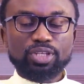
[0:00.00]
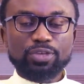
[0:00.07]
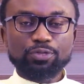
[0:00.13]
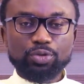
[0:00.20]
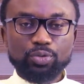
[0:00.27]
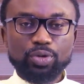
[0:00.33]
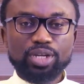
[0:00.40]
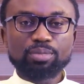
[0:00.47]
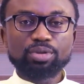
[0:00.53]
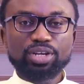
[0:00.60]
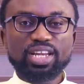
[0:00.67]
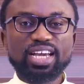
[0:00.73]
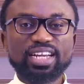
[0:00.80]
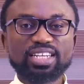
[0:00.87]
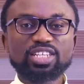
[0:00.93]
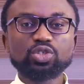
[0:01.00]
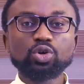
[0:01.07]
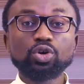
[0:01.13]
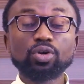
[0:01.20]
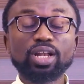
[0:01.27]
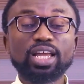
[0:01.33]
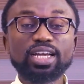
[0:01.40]
if you know anybody like this
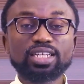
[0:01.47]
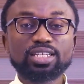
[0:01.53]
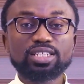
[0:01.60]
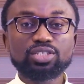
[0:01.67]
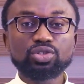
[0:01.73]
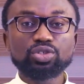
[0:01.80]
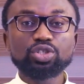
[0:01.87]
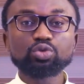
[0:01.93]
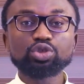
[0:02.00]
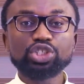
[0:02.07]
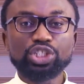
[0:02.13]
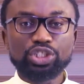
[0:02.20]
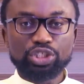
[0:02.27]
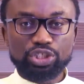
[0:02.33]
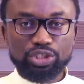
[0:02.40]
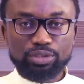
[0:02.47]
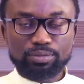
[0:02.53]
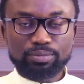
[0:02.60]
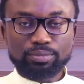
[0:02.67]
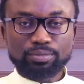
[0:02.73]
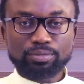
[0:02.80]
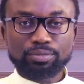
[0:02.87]
or you're like this, you need to change.
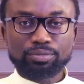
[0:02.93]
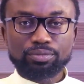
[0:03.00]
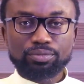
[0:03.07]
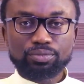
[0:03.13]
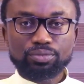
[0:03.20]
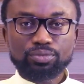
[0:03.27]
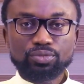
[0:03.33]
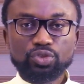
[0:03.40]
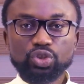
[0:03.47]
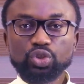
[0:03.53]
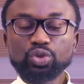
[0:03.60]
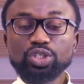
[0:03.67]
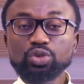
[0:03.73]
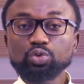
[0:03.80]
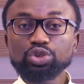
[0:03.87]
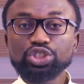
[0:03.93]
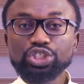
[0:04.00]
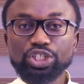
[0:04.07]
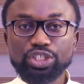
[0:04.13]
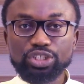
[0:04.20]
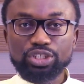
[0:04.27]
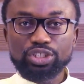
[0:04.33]
You need to
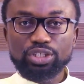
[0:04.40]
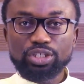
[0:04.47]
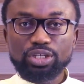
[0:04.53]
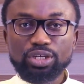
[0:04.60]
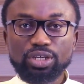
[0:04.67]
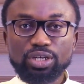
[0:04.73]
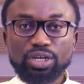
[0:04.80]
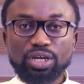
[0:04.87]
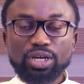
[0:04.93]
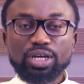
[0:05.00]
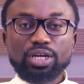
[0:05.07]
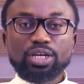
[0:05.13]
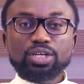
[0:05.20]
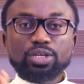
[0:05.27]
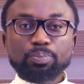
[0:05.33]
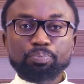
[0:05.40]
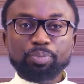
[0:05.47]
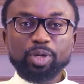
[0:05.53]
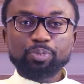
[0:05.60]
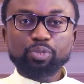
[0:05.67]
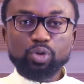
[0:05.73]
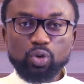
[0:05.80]
change.
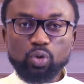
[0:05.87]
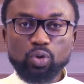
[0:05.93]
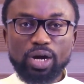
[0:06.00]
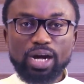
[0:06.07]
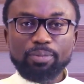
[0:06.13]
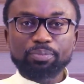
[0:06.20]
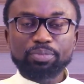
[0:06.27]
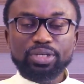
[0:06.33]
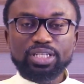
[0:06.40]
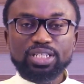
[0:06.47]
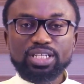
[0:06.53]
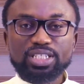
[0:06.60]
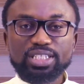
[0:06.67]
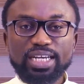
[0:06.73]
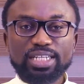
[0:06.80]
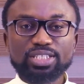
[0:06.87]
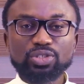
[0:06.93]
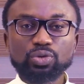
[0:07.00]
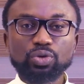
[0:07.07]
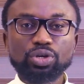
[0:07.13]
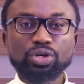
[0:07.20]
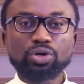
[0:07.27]
People who are in this
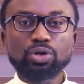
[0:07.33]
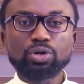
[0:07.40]
category